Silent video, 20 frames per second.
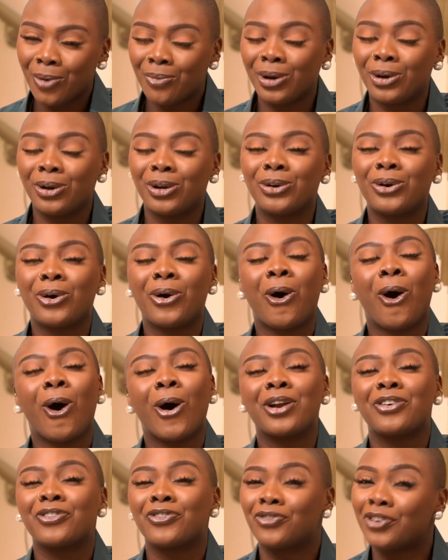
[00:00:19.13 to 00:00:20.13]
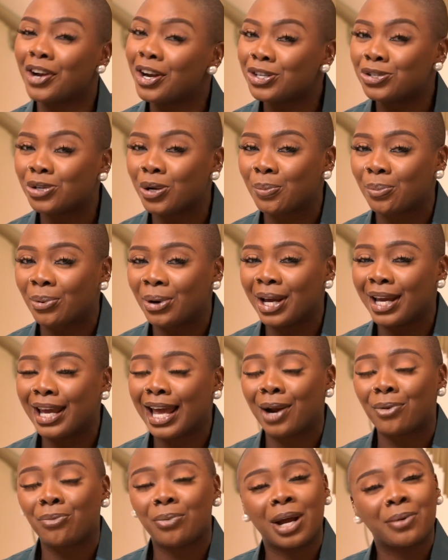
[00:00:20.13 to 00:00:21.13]
We're going to go on a very short break,
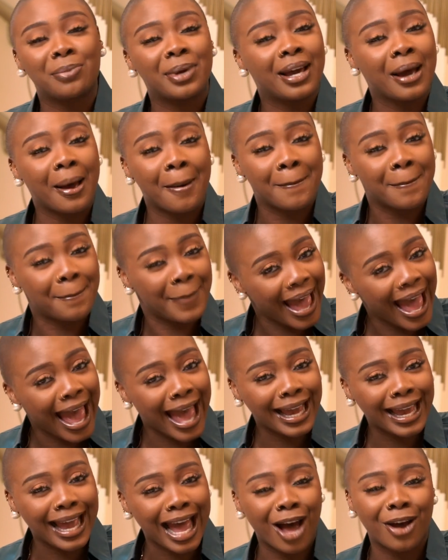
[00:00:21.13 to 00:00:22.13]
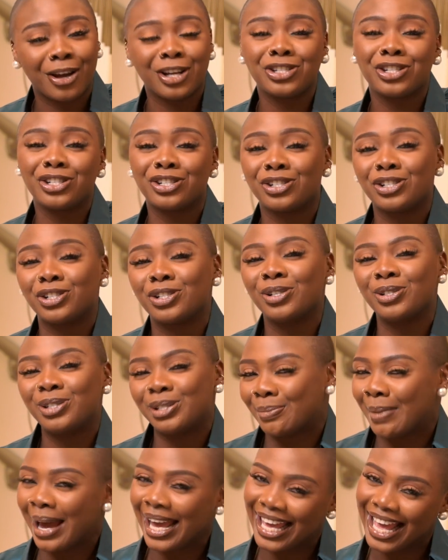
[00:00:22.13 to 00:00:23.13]
and when we come back, I'll introduce you
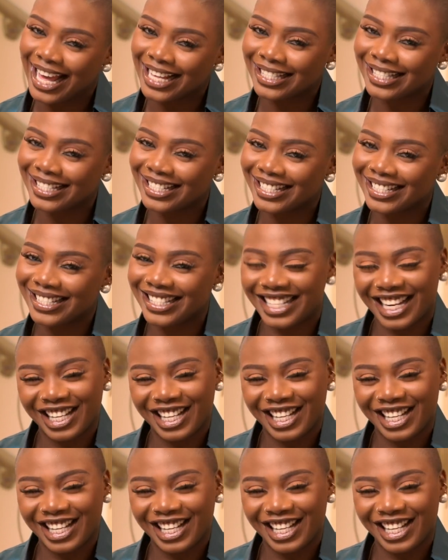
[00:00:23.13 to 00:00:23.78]
to my guest.